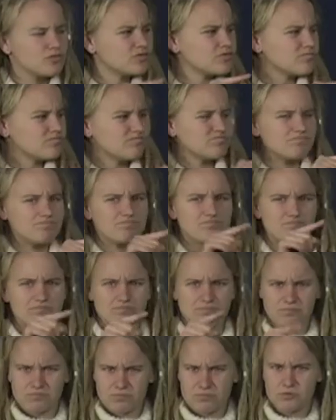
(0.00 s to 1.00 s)
There's been
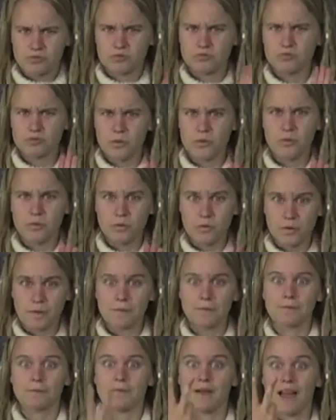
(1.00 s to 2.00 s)
research out there
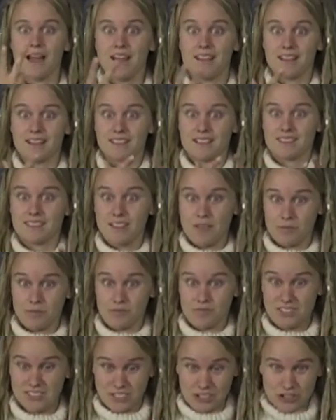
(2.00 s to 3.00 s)
that has
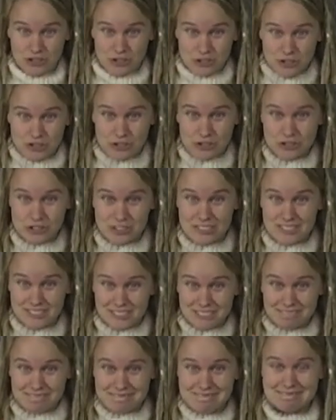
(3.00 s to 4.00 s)

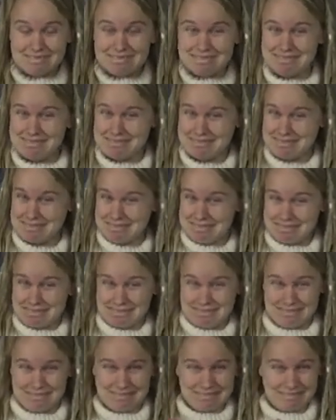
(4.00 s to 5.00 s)
discouraged the teaching
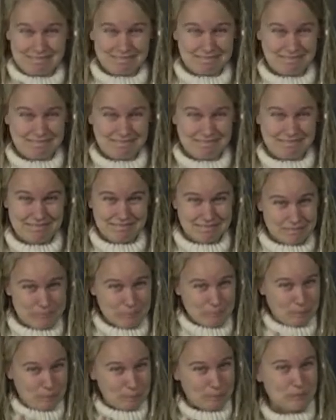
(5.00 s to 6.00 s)
of two languages to
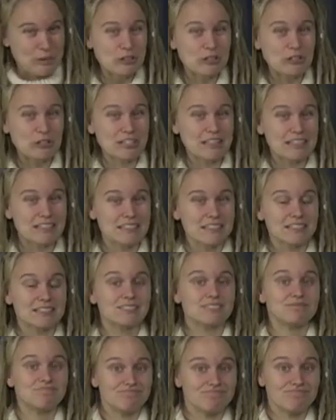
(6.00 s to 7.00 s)
children, that it
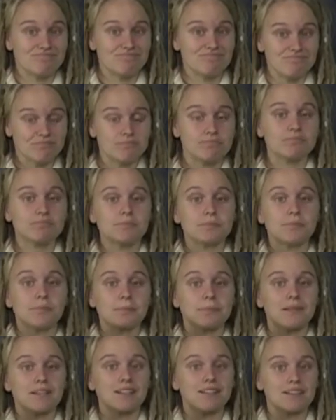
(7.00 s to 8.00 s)
puts a burden on the
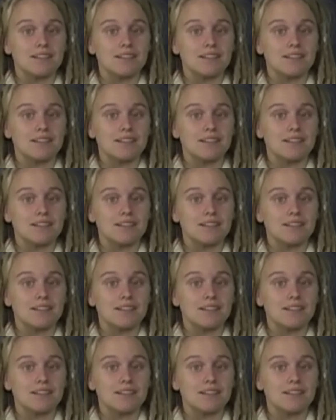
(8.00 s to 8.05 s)
children.